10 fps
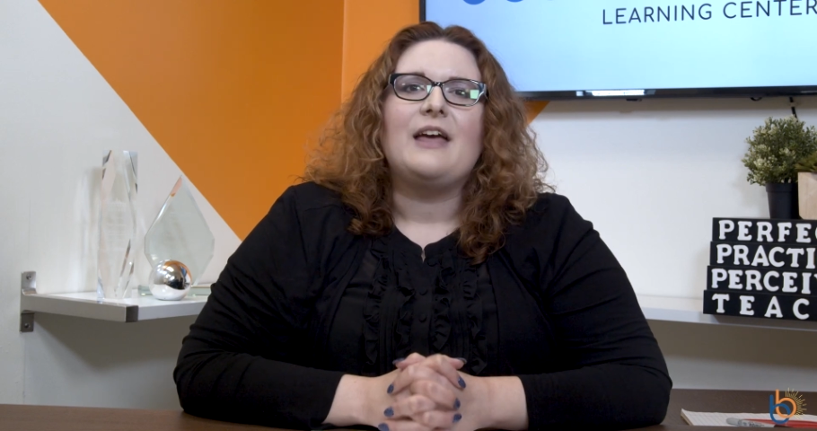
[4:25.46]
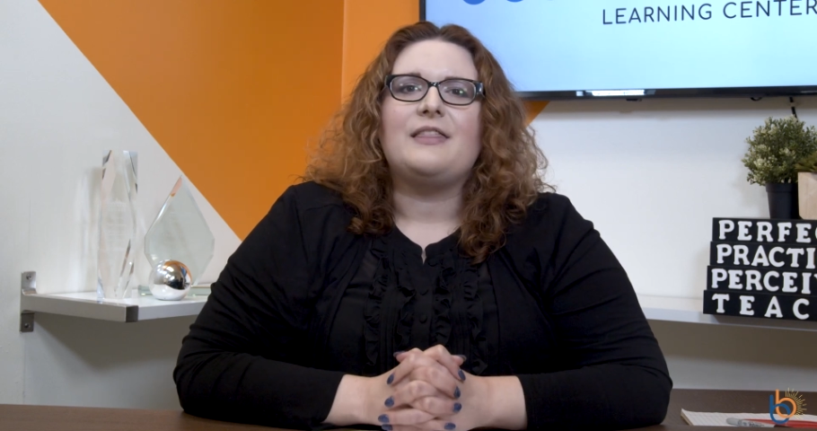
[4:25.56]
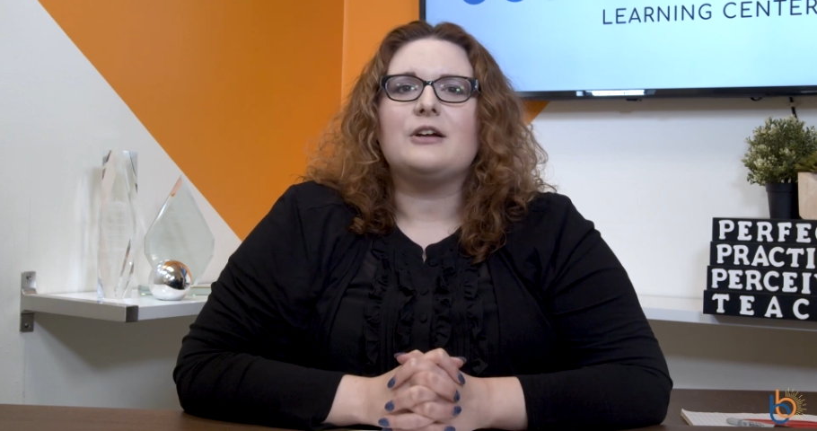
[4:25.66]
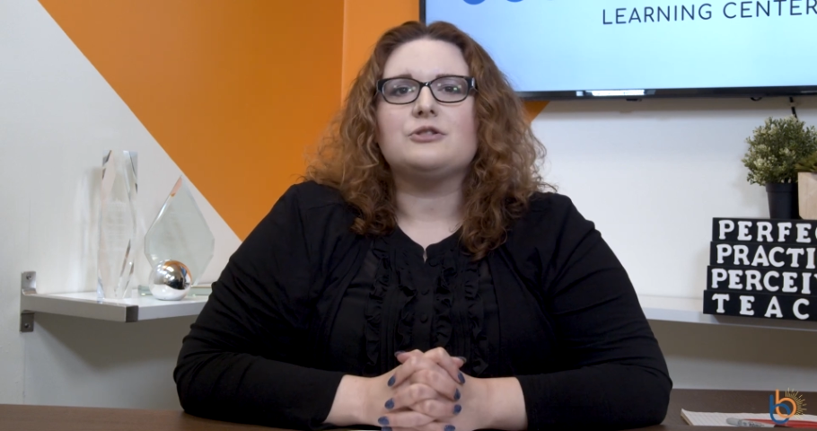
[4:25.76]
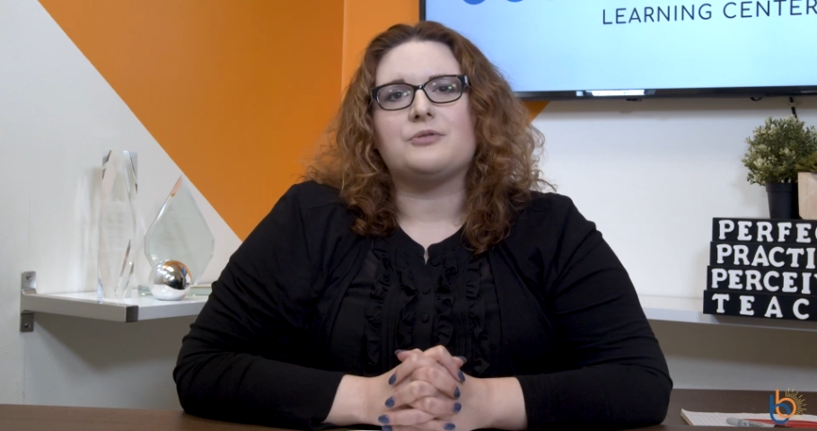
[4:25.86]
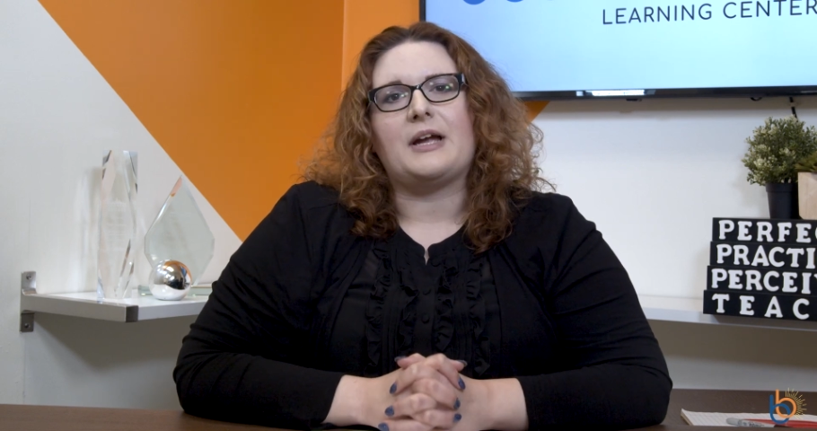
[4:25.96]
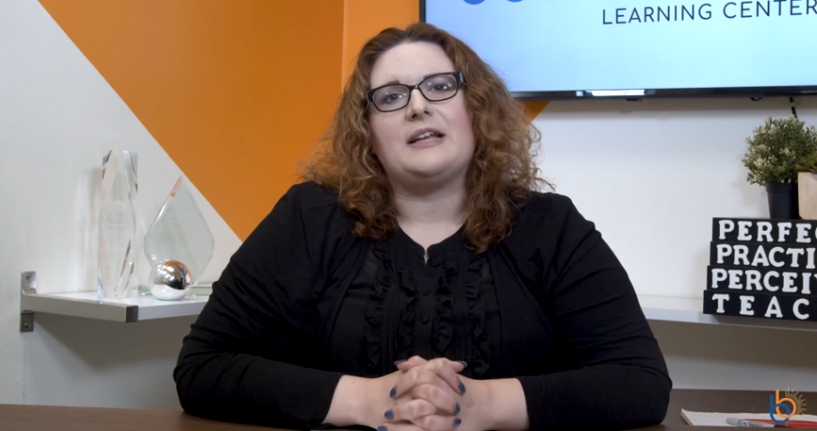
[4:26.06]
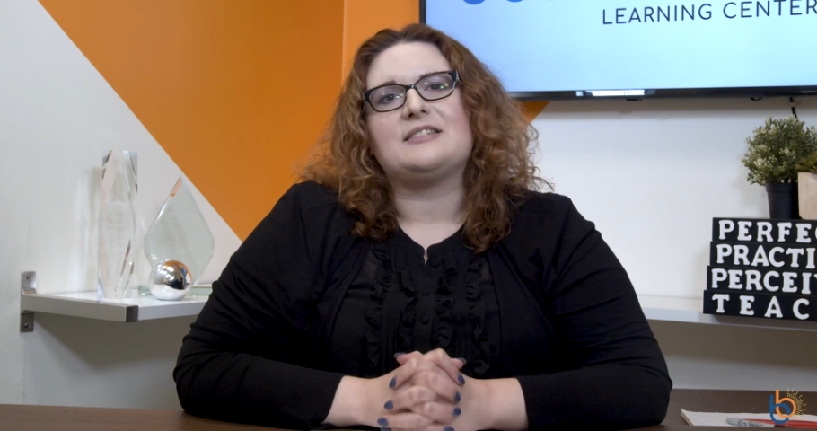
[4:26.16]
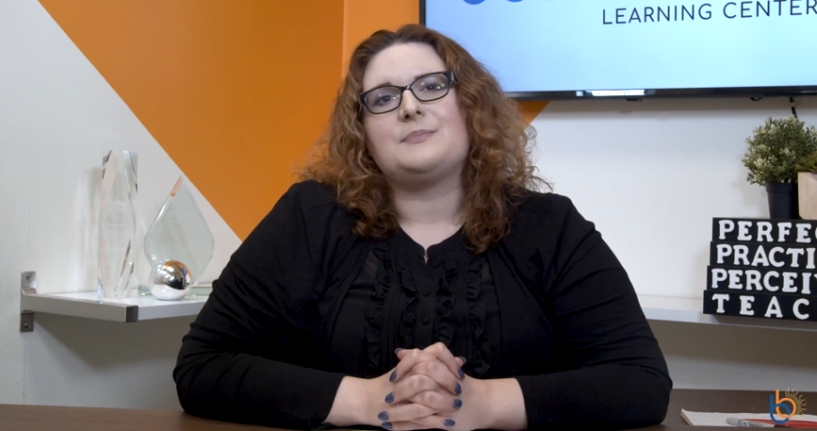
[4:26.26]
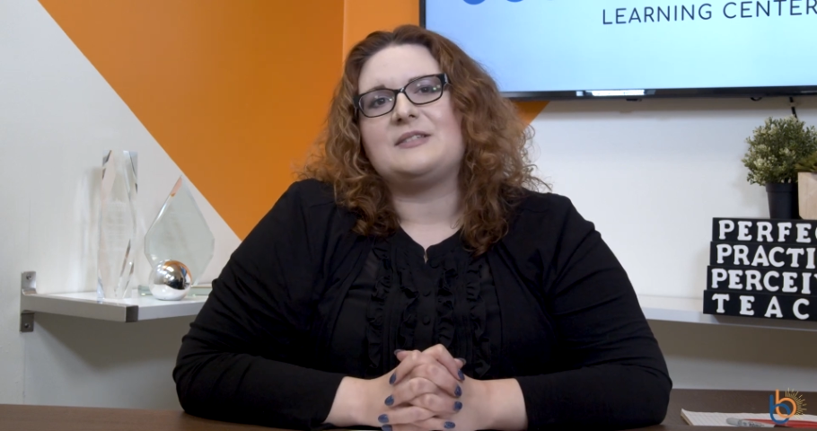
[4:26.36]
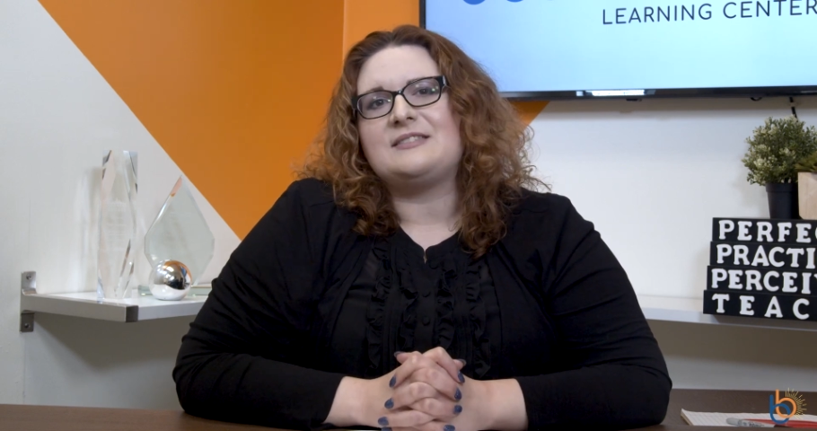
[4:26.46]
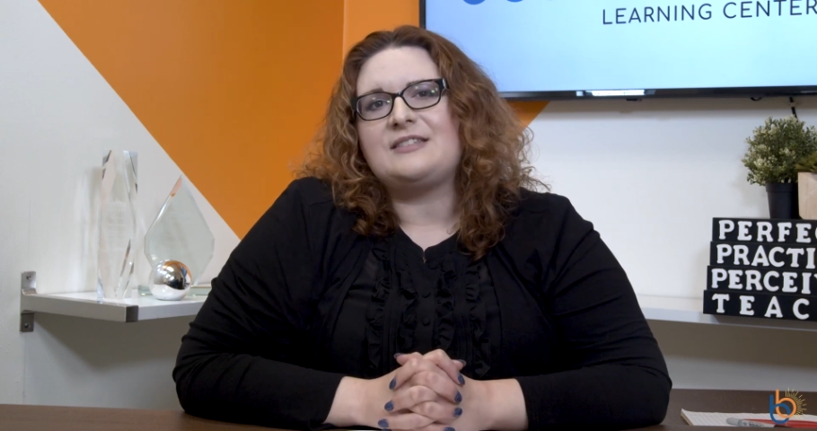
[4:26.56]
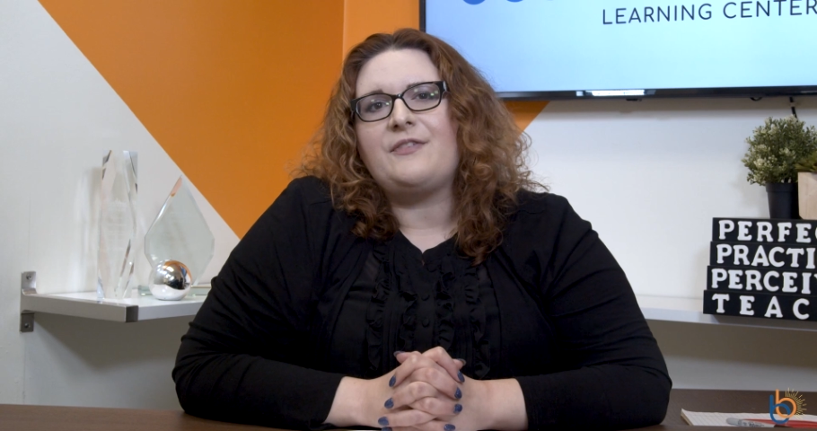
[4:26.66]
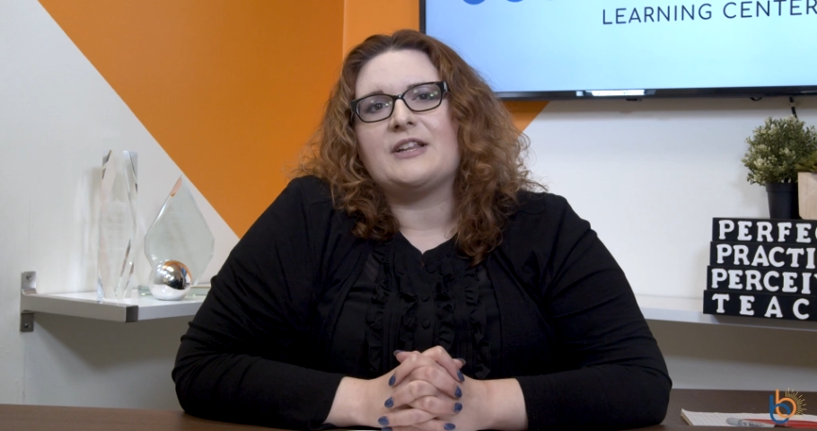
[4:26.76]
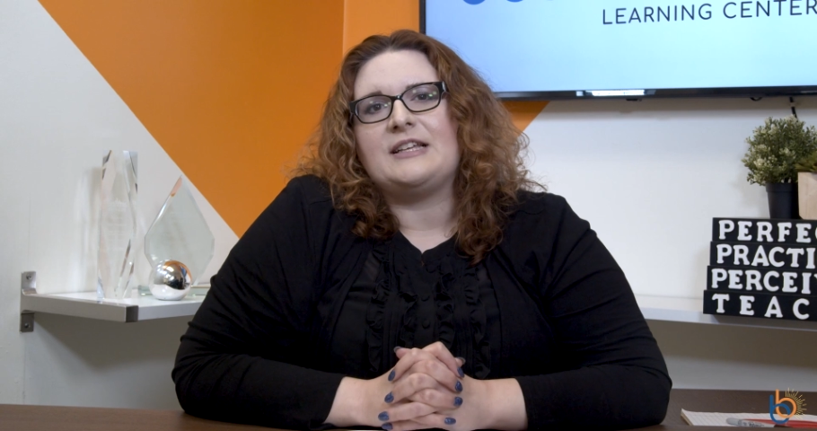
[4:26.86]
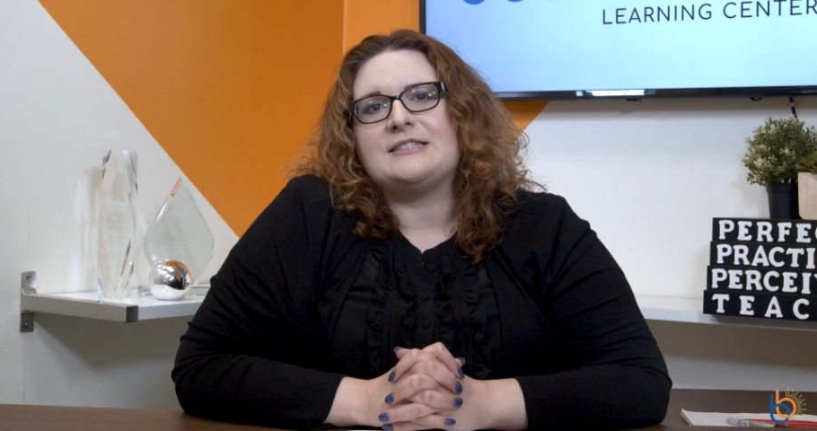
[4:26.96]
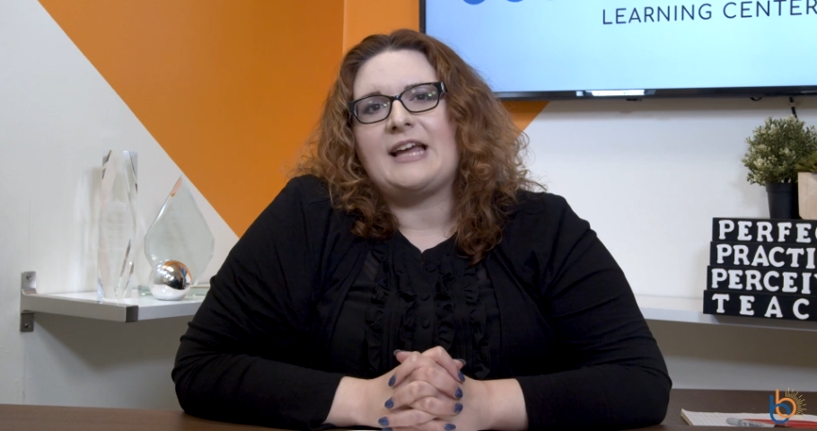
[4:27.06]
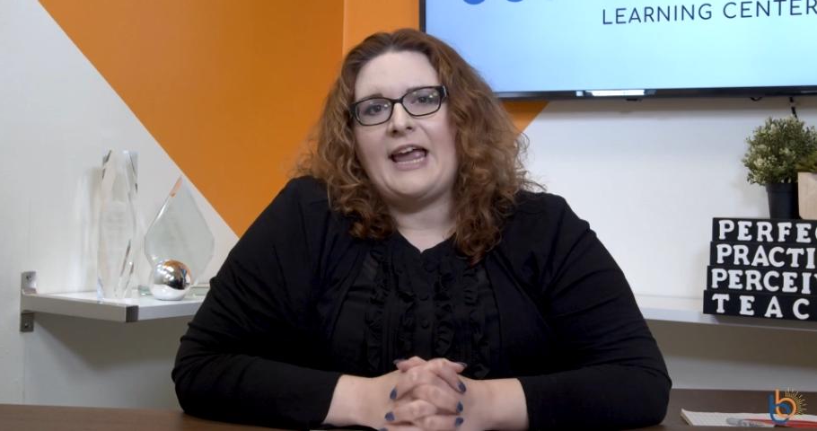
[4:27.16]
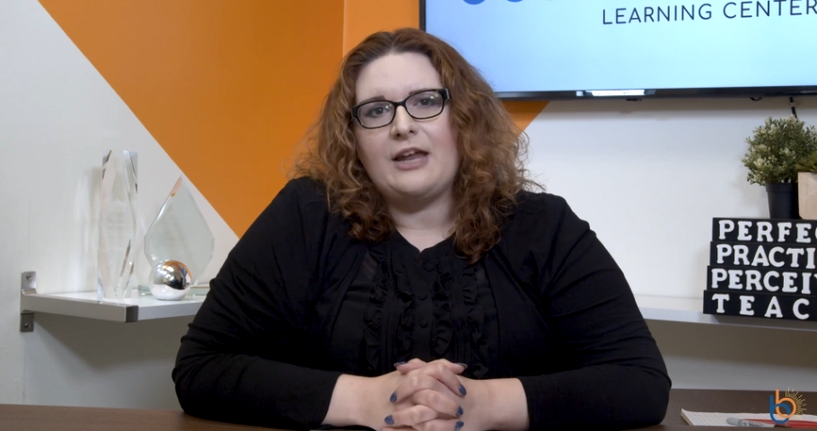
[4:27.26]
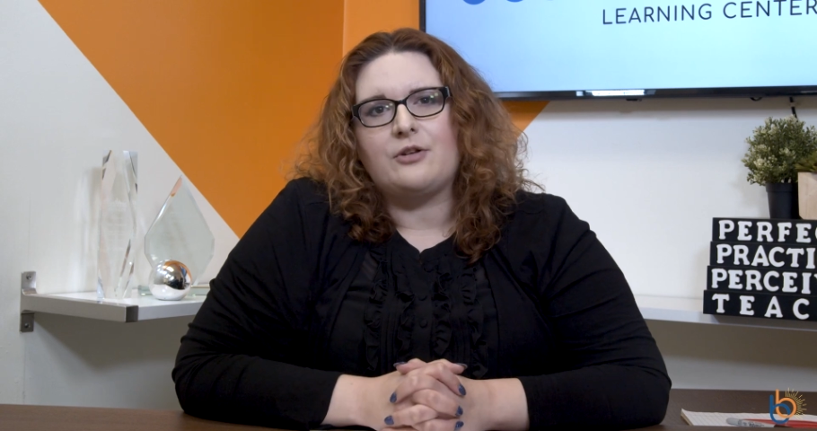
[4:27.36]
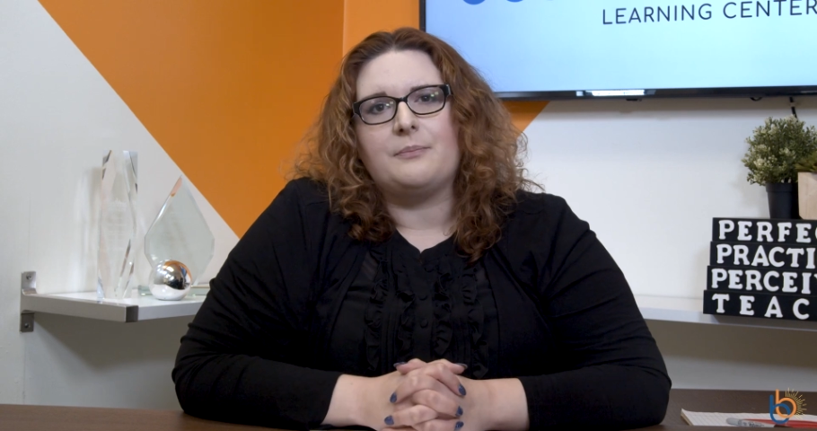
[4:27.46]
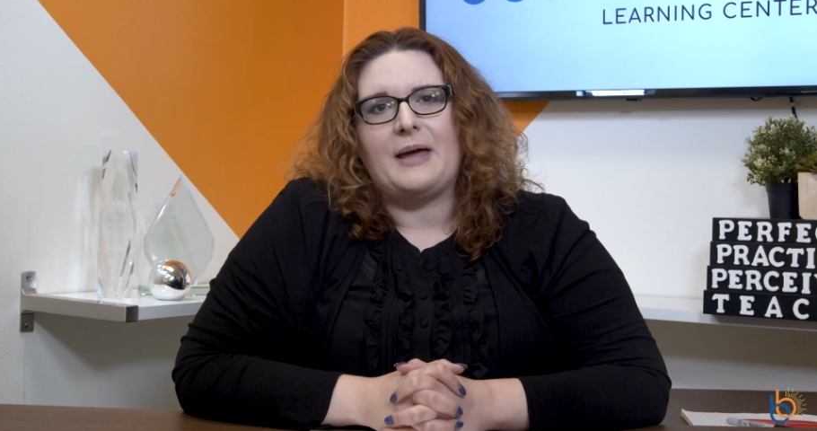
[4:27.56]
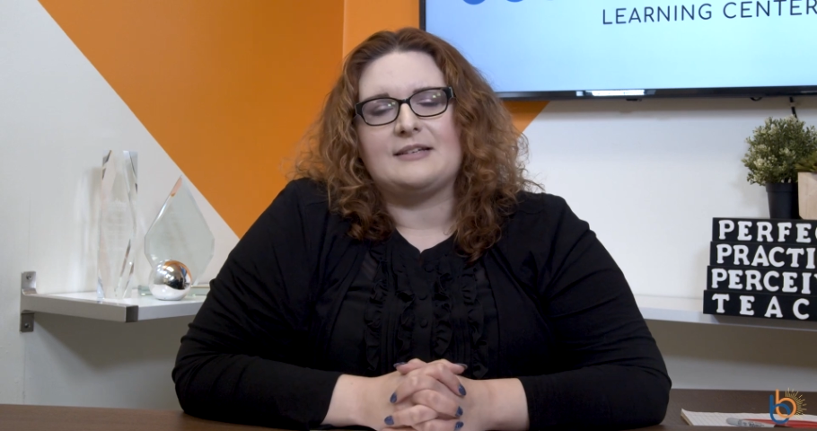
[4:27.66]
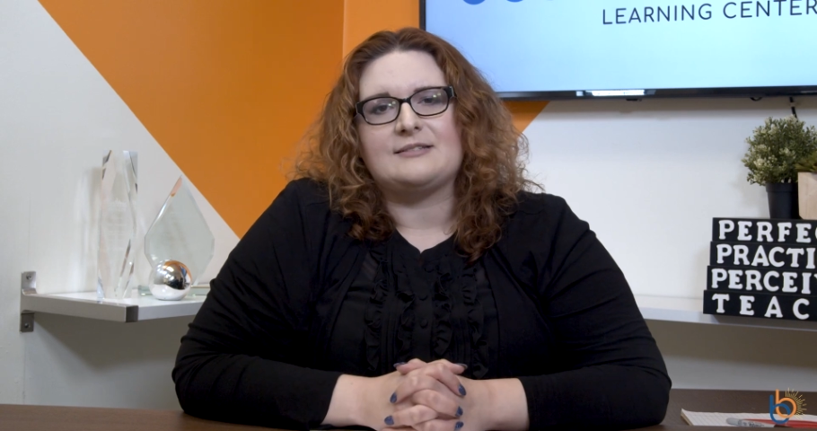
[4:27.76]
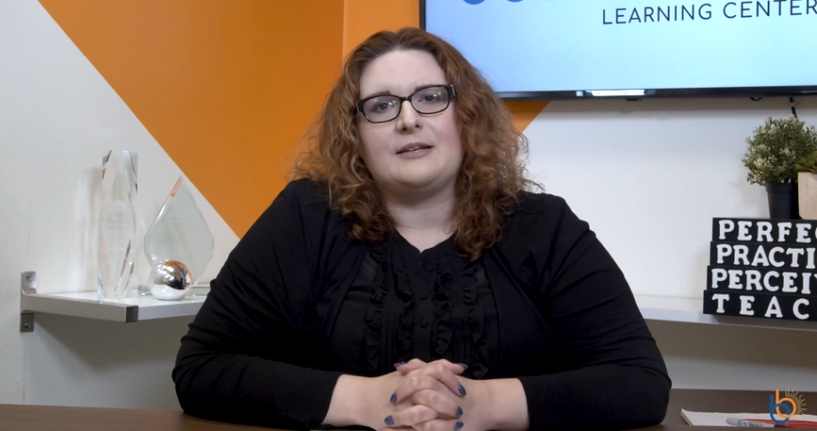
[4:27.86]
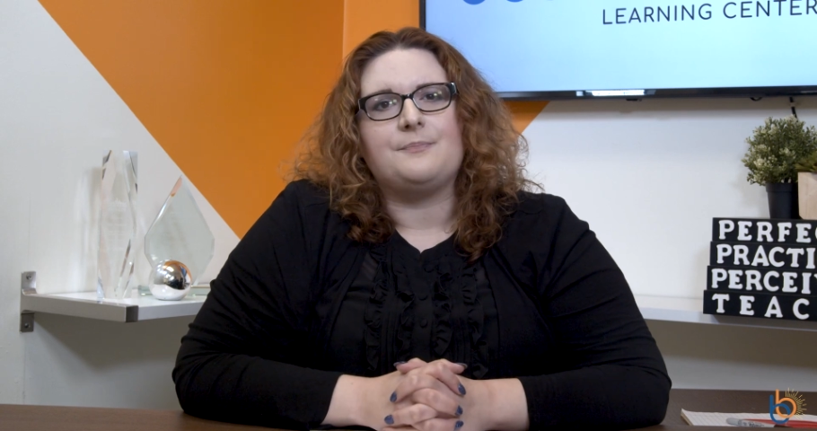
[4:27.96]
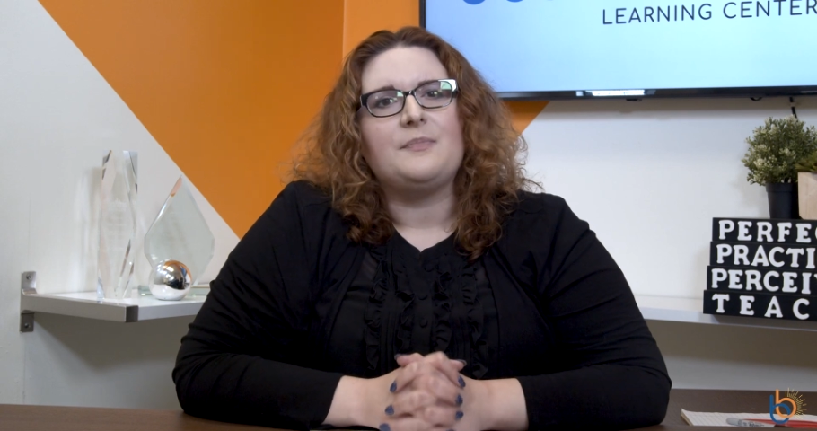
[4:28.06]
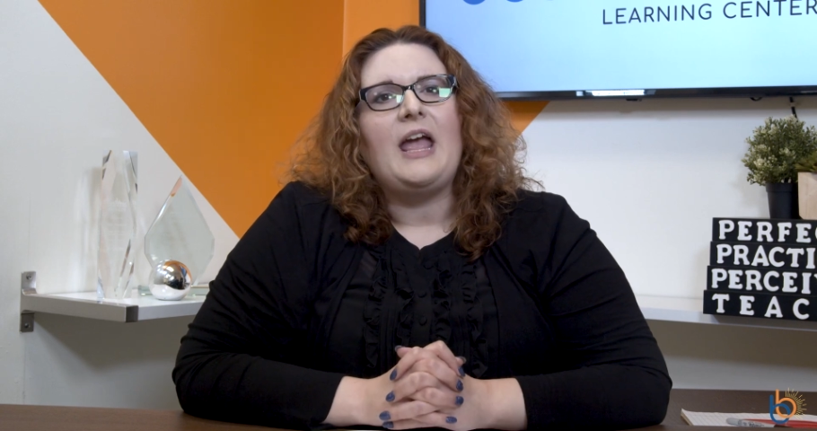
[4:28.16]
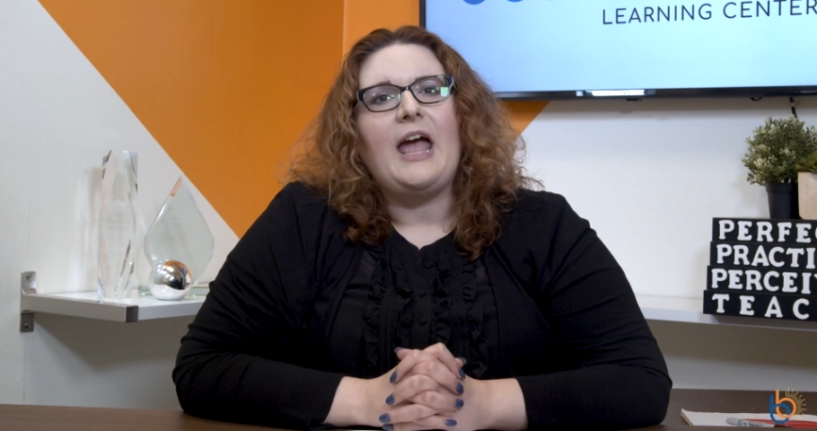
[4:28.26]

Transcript: They are trained specifically to handle medicine